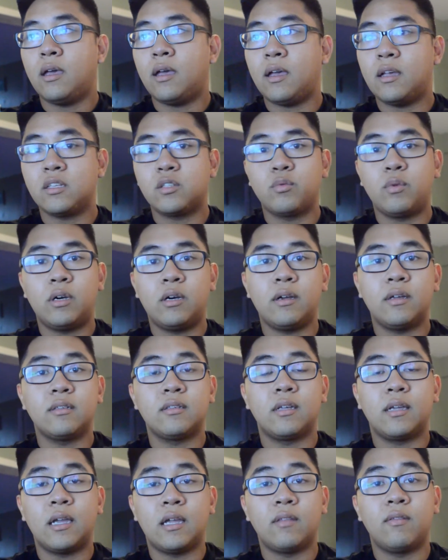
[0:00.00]
As well as,
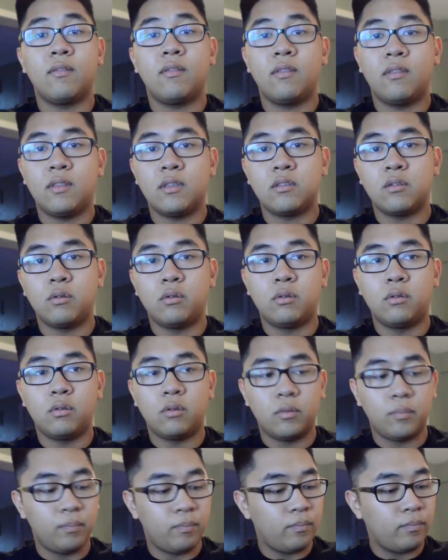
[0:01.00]
again, this
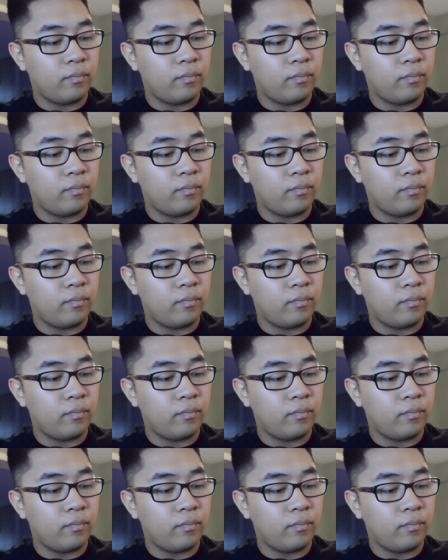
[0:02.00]
whole